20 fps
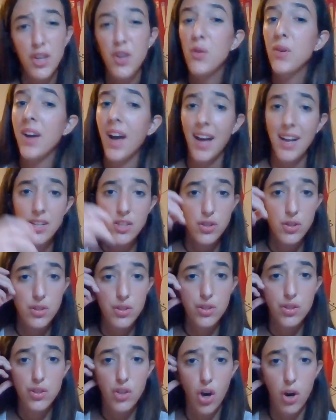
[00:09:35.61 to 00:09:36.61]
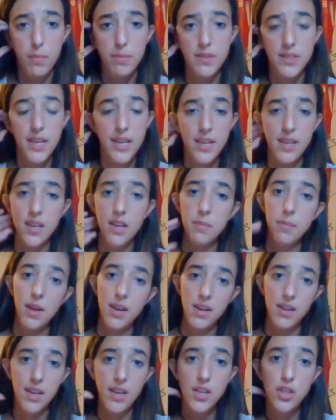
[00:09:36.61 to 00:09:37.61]
You can't just stop taking
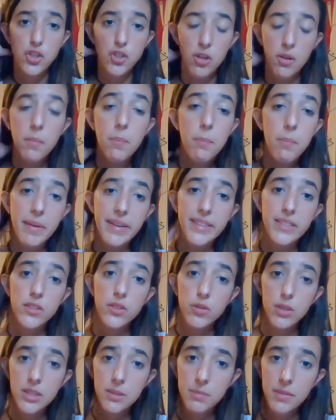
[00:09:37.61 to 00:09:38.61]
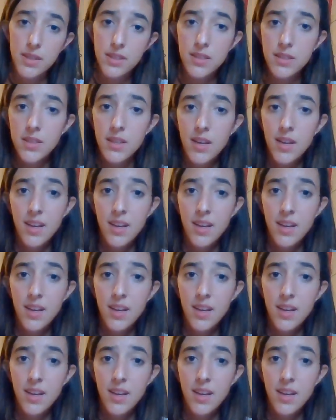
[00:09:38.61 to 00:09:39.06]
medication mid-treatment